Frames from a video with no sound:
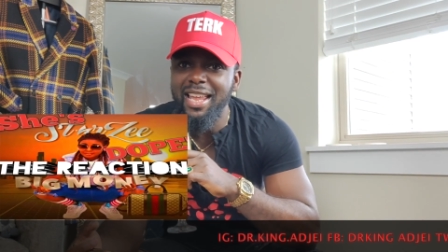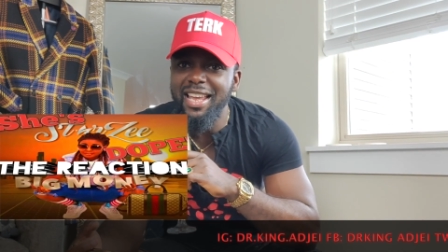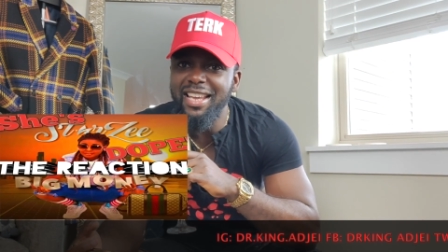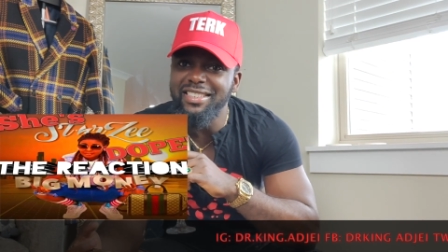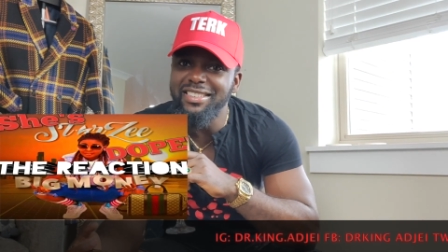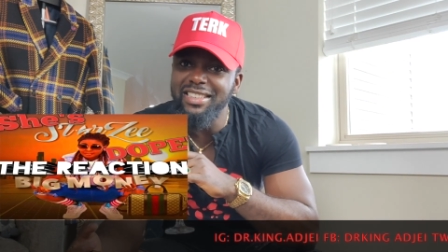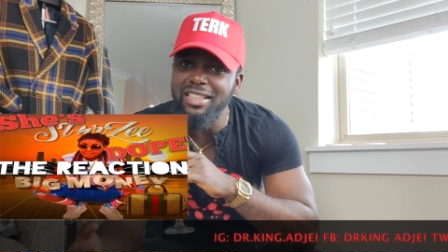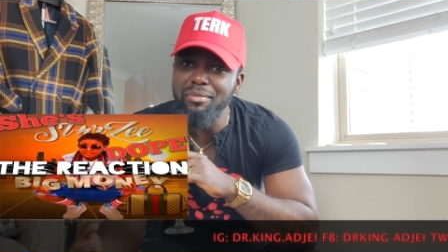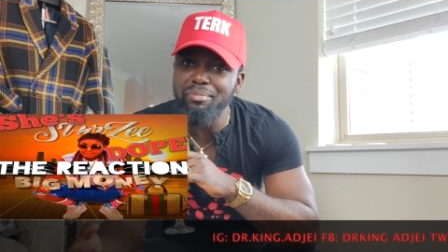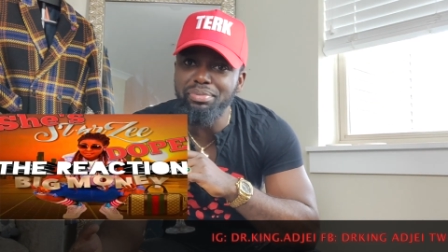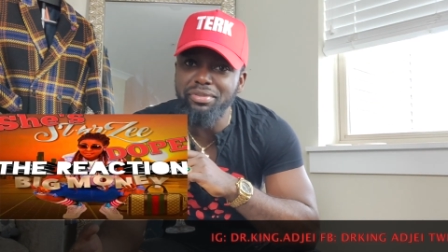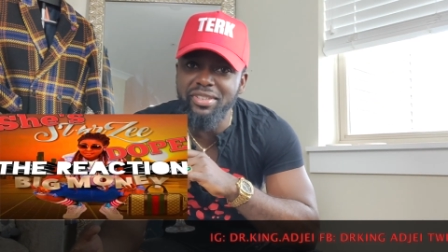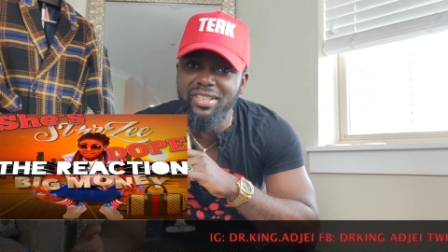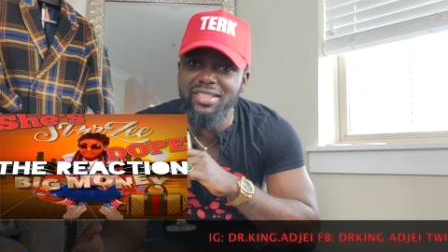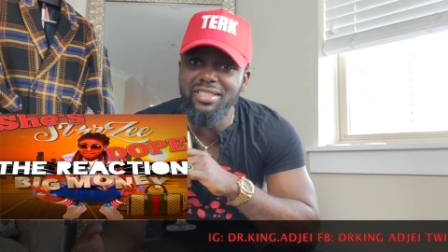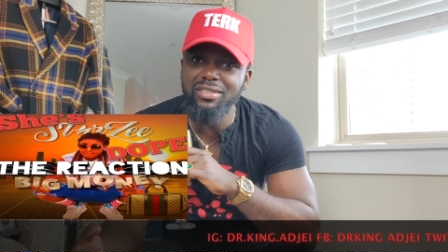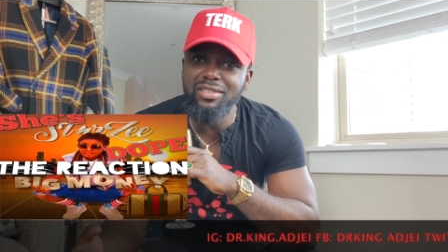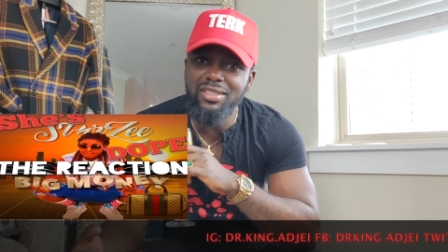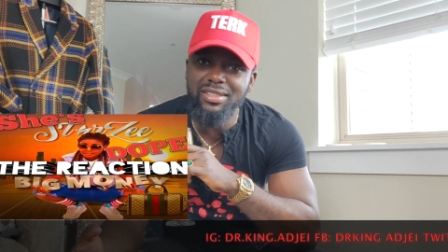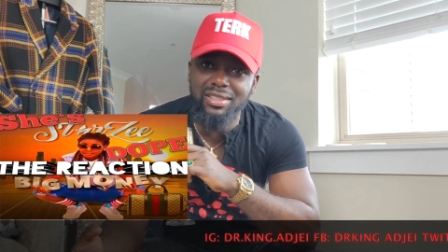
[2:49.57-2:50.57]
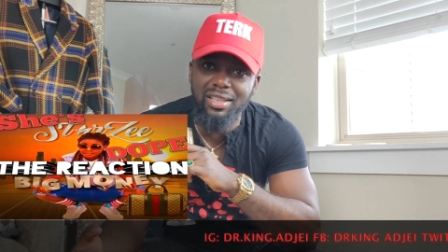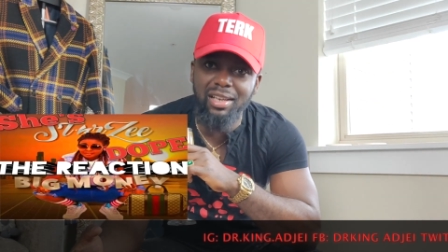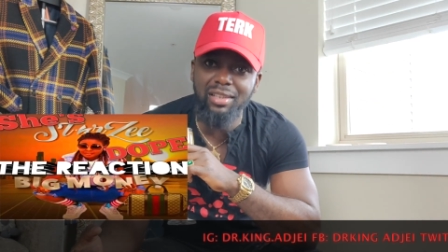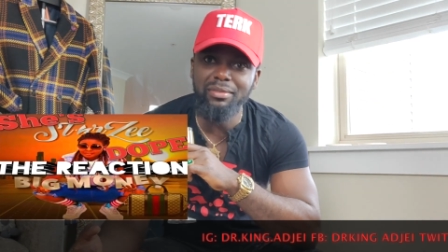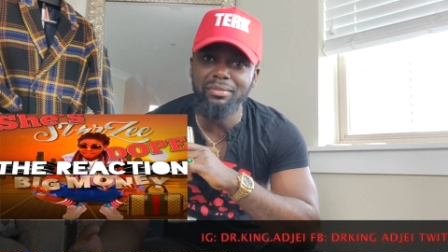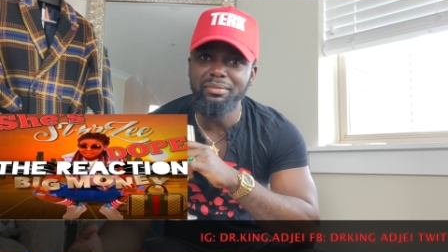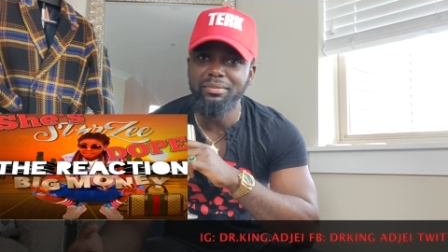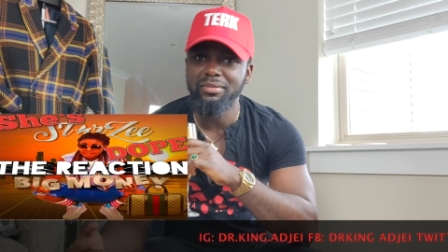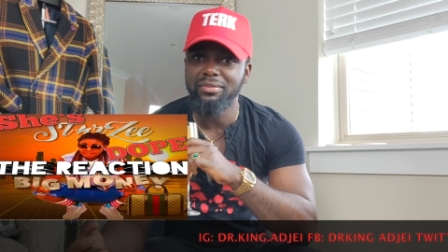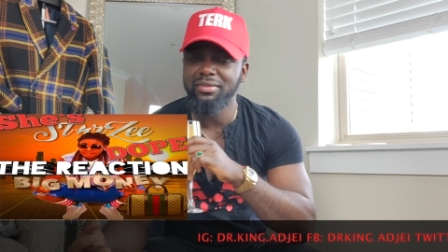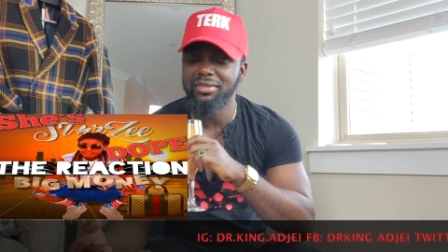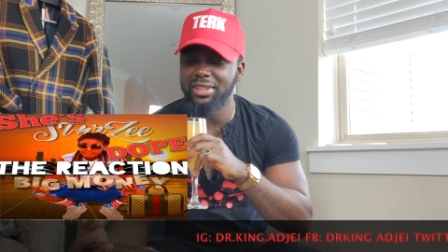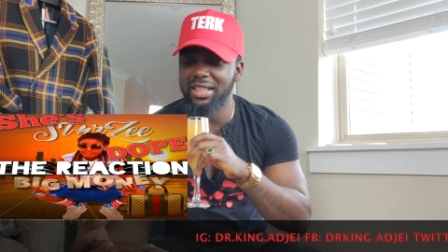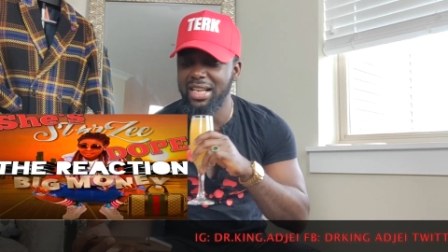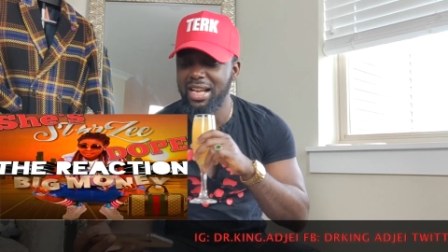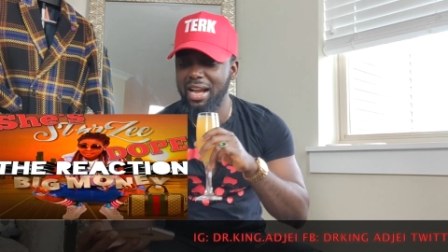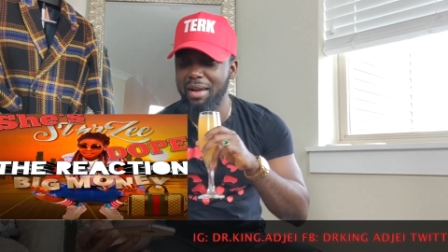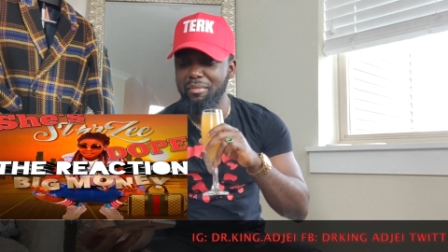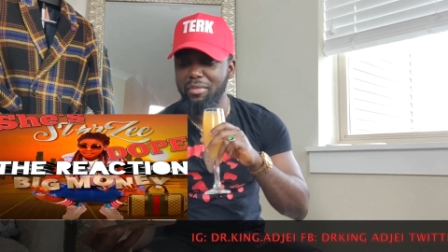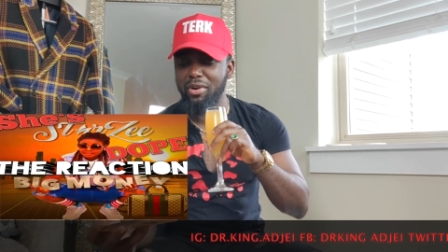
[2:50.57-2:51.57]
Is she in prison or something?
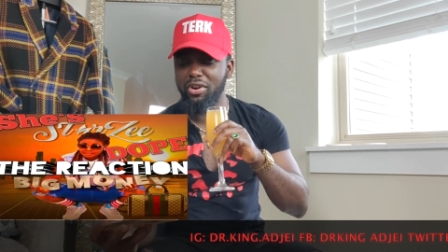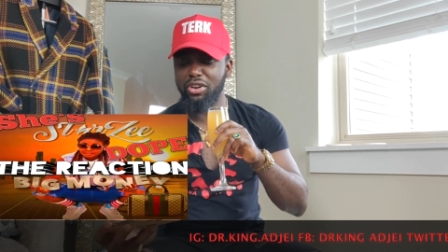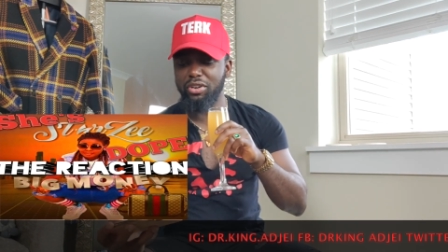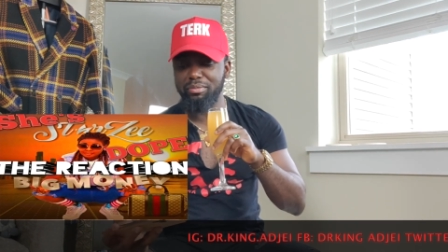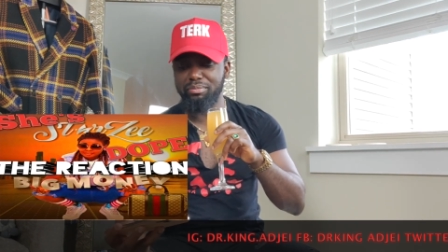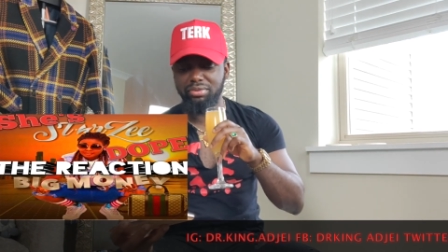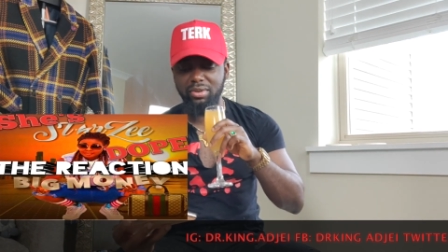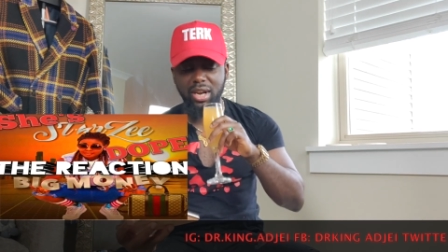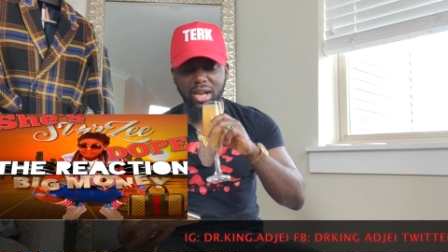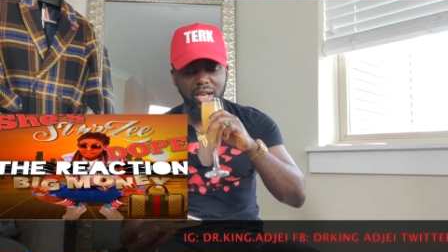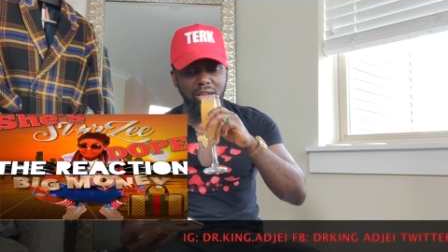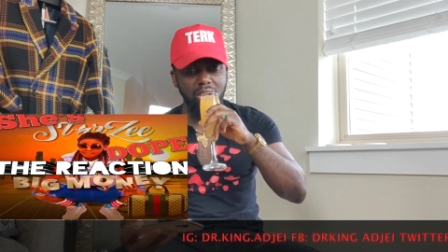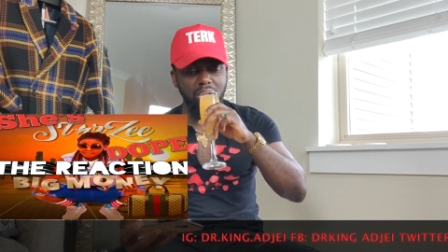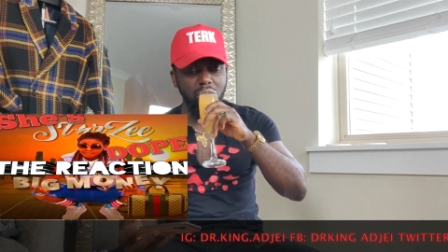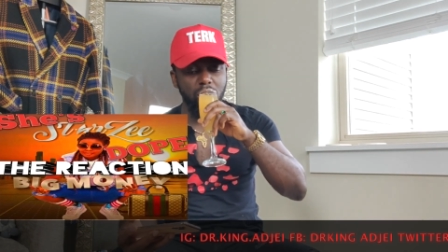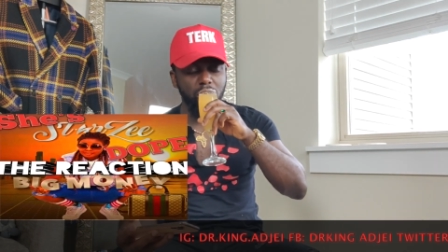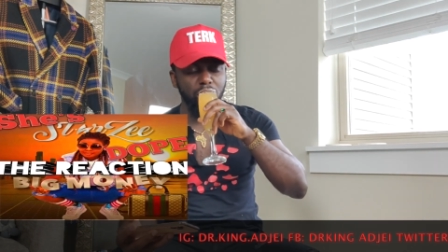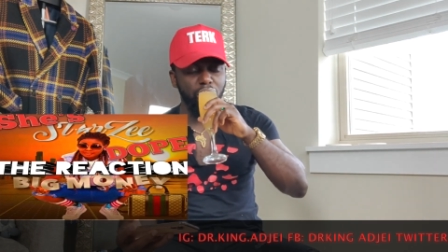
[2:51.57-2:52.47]
Come on, bro.